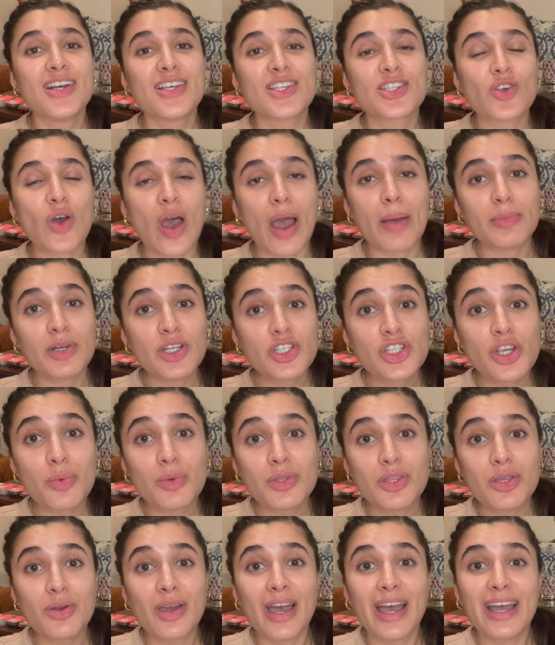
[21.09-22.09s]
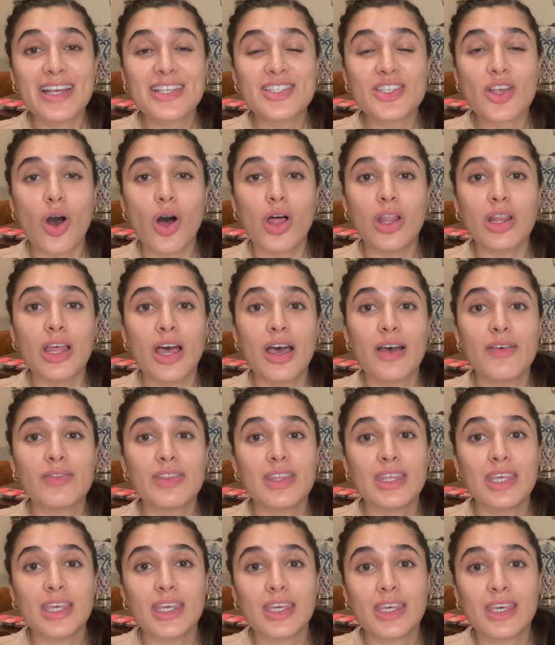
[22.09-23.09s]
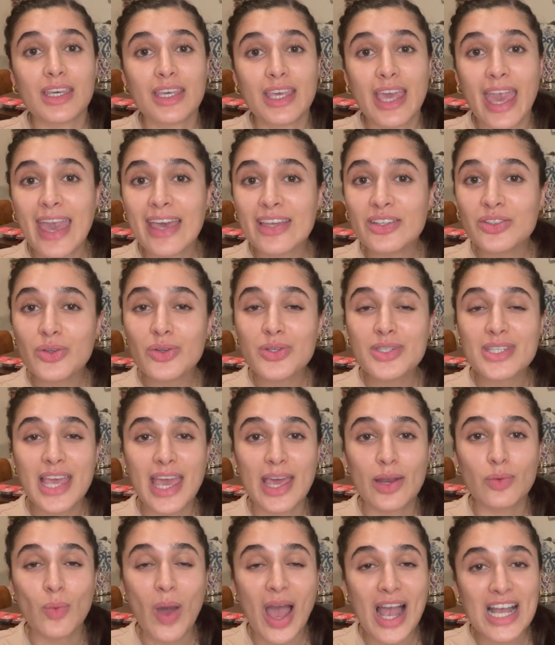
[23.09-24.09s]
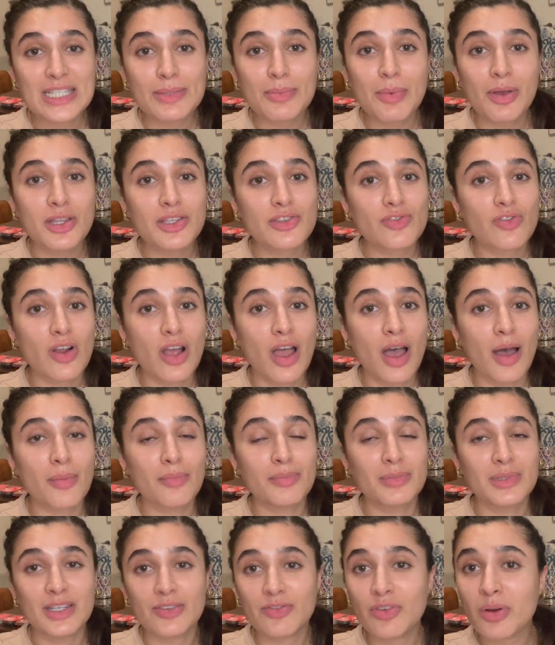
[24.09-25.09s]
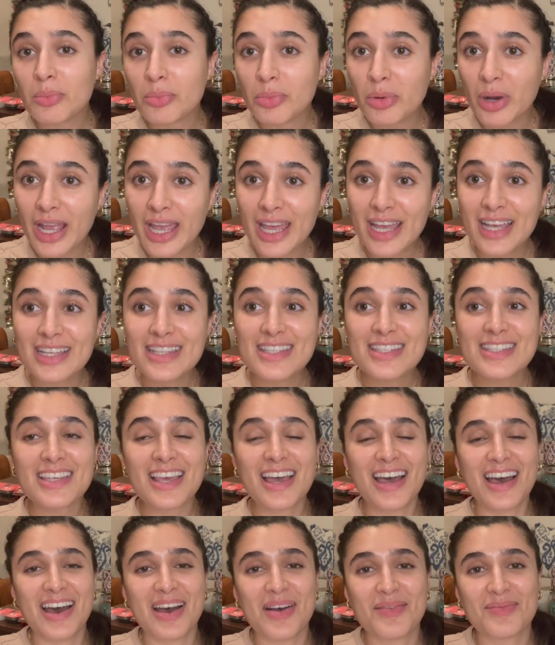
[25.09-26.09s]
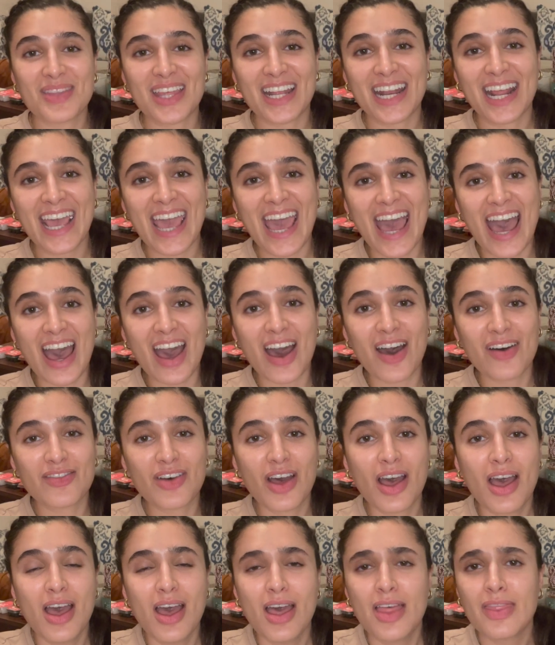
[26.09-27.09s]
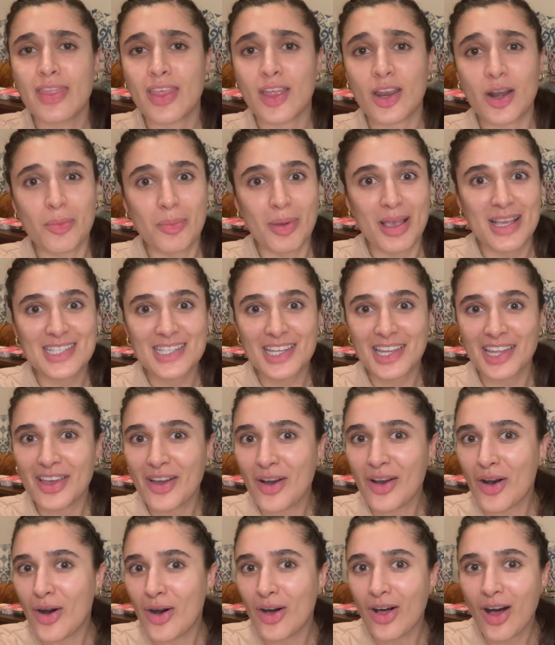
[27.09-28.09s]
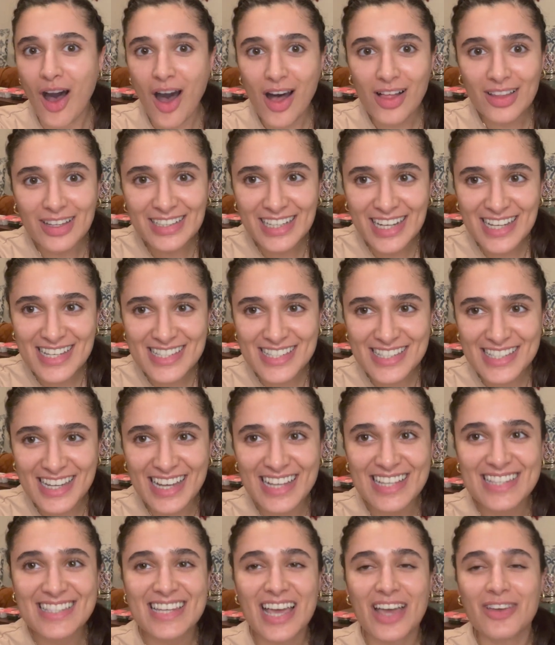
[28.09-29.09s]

So I'm gonna share with you guys all of the candles and wax melts from different brands um, that I have that are basically all holiday scents.